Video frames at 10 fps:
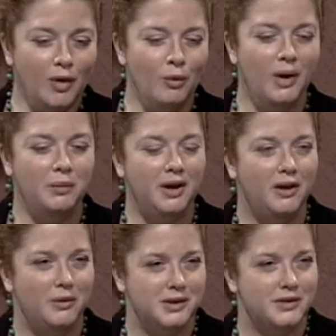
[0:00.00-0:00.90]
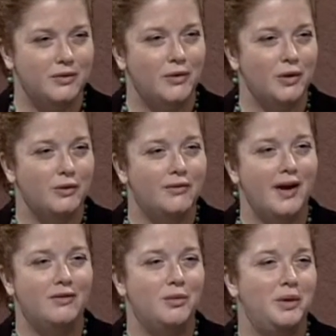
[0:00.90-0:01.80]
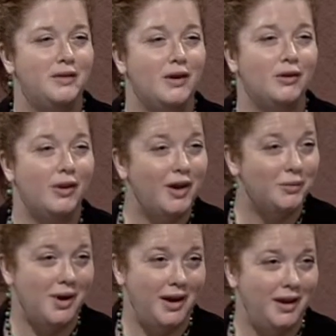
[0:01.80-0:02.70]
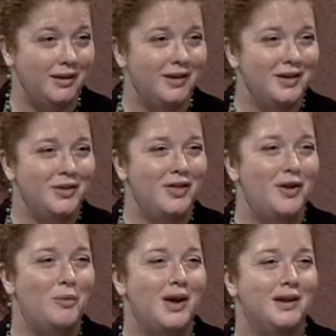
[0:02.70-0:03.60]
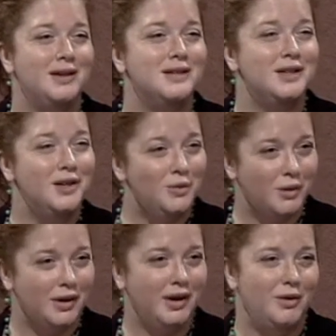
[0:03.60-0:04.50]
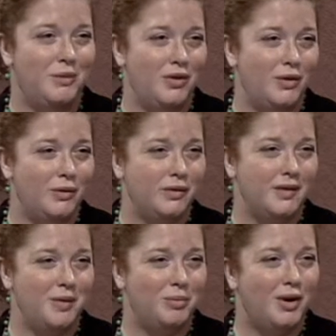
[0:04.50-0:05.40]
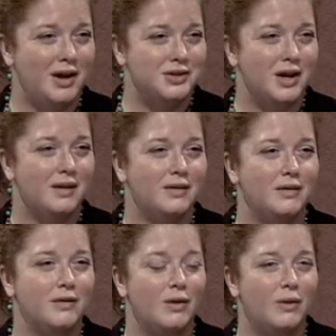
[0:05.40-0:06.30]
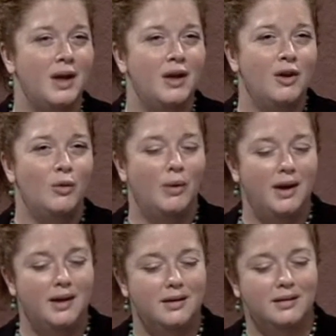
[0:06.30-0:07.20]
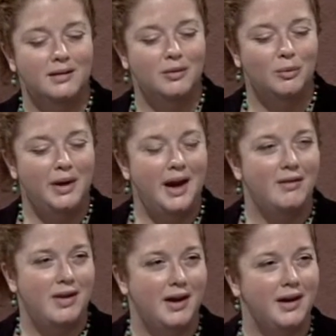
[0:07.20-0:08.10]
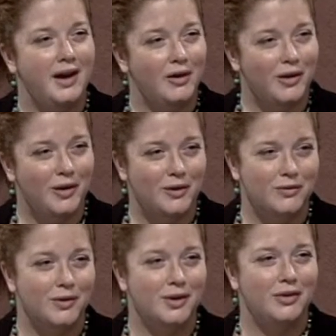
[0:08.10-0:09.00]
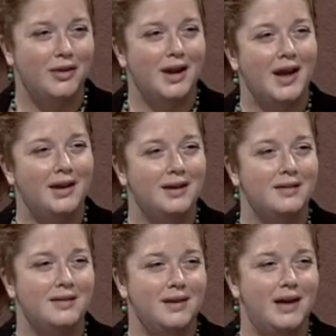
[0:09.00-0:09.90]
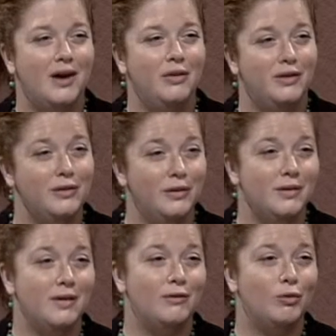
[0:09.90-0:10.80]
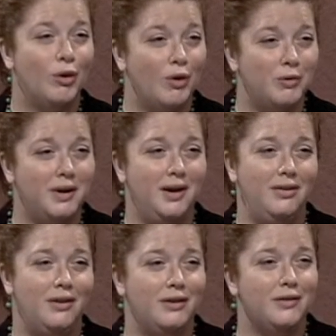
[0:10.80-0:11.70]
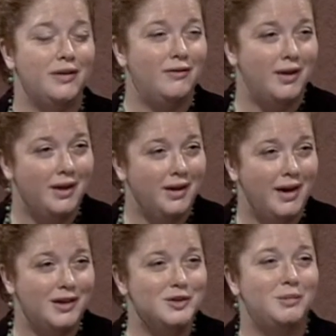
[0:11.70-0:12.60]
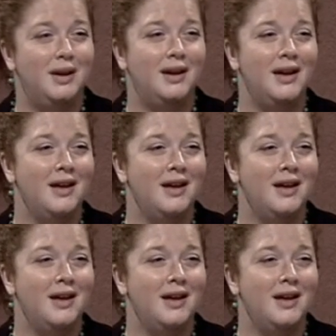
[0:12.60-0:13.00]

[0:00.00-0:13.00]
when we go into the 405 and we start grant writing, they want to continue working with those same projects. And so when we have that carryover, then I can see how these students have grown in their civic engagement,